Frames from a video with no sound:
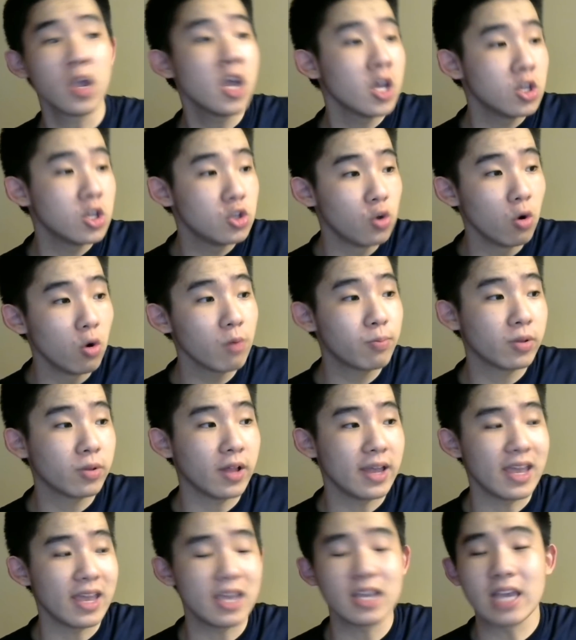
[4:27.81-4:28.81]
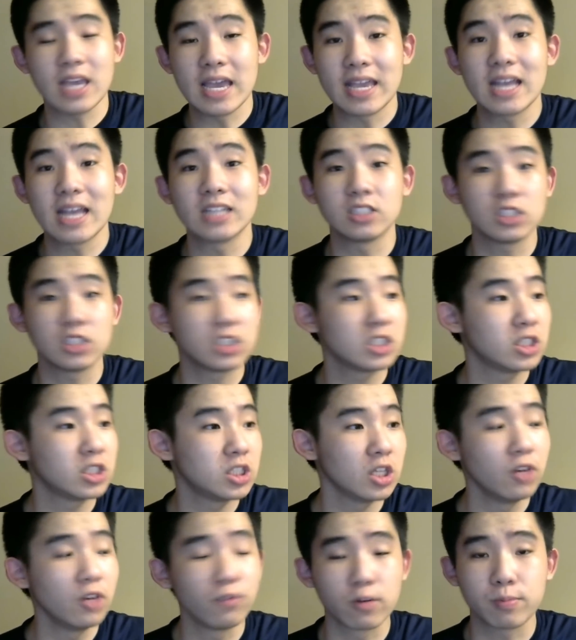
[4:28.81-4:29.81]
you're playing against
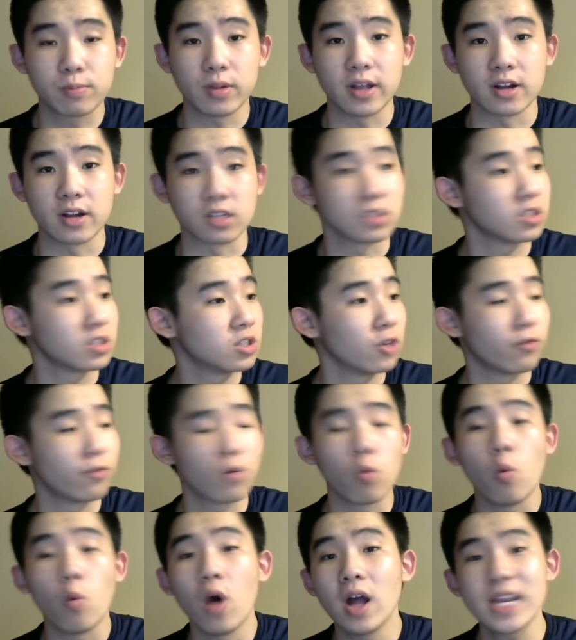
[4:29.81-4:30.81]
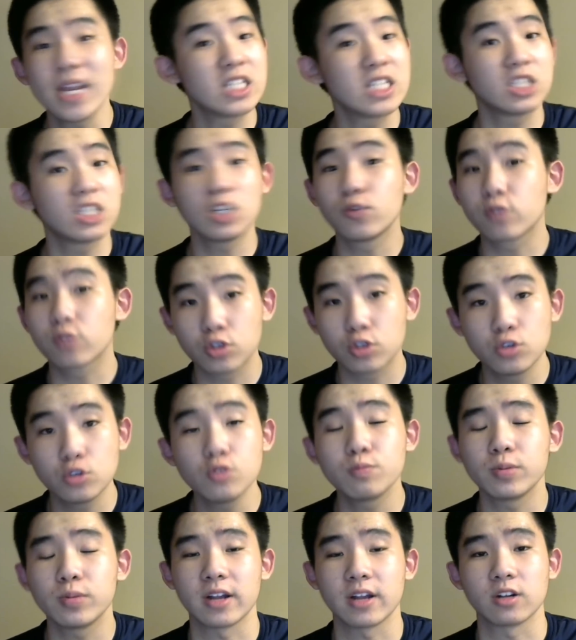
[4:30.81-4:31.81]
Silver players, Silver 1 and Silver 2
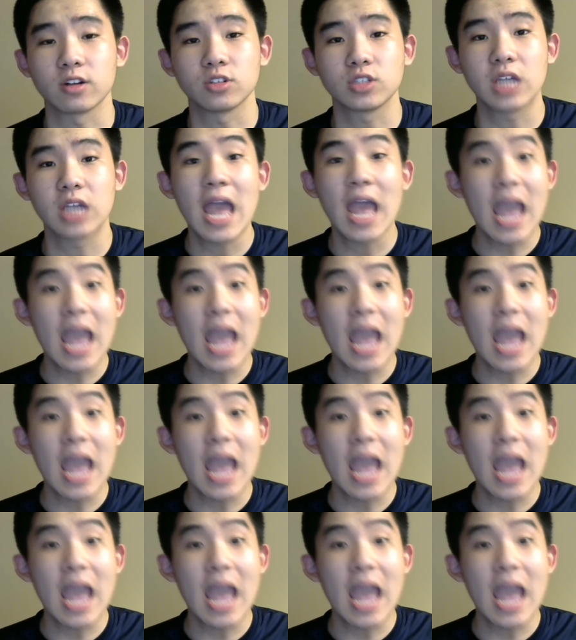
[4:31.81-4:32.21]
players,